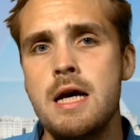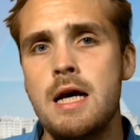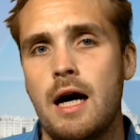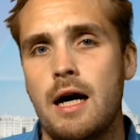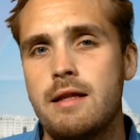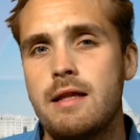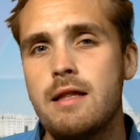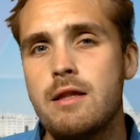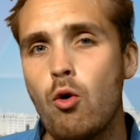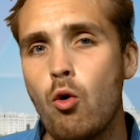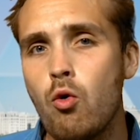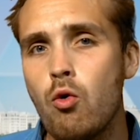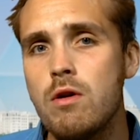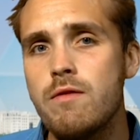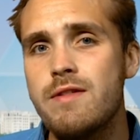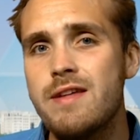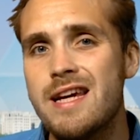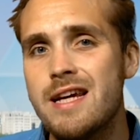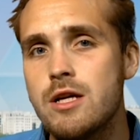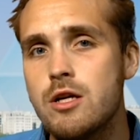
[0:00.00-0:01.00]
I think all
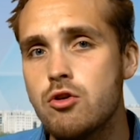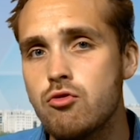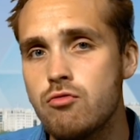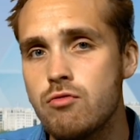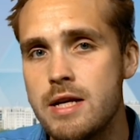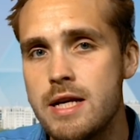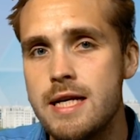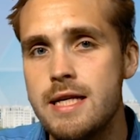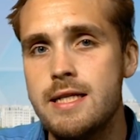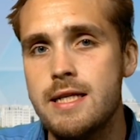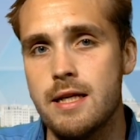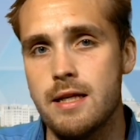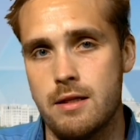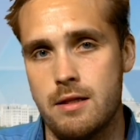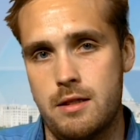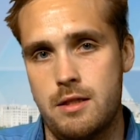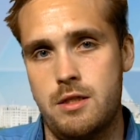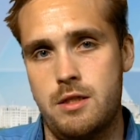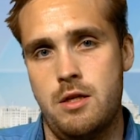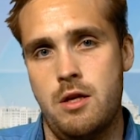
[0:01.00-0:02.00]
of the
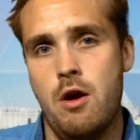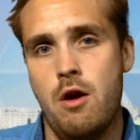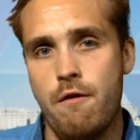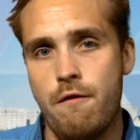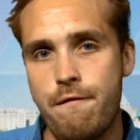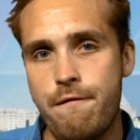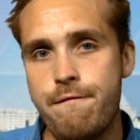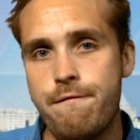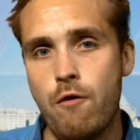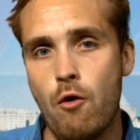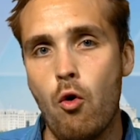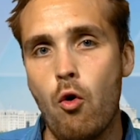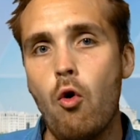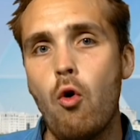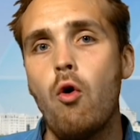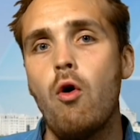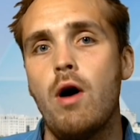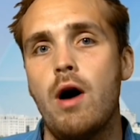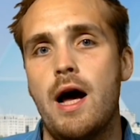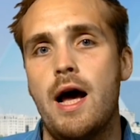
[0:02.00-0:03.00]
ingredients
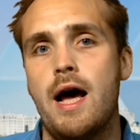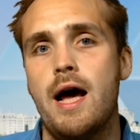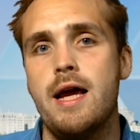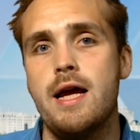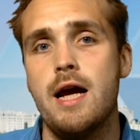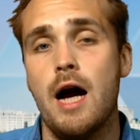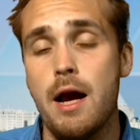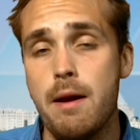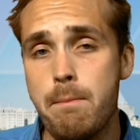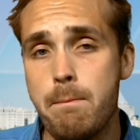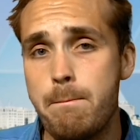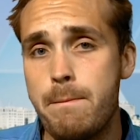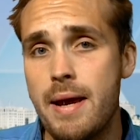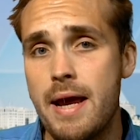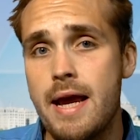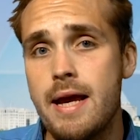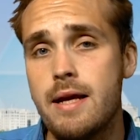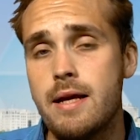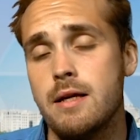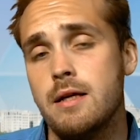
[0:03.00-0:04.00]
for a
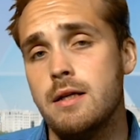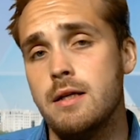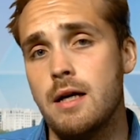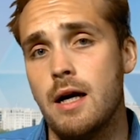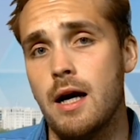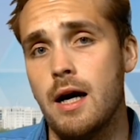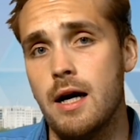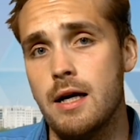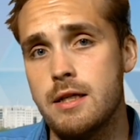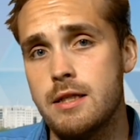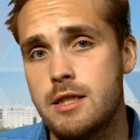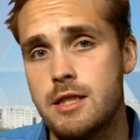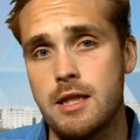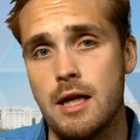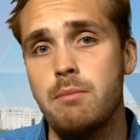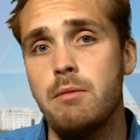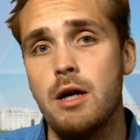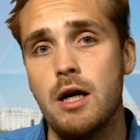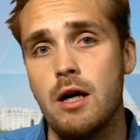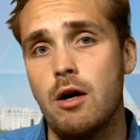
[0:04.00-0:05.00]
big
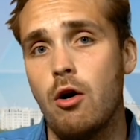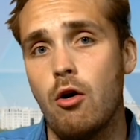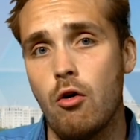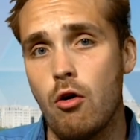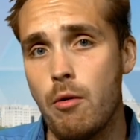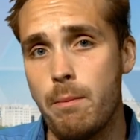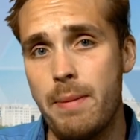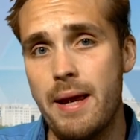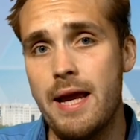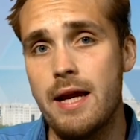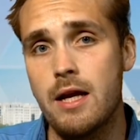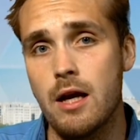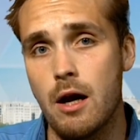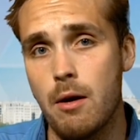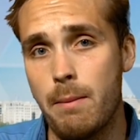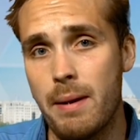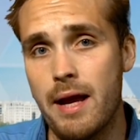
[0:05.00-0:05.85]
summer or a big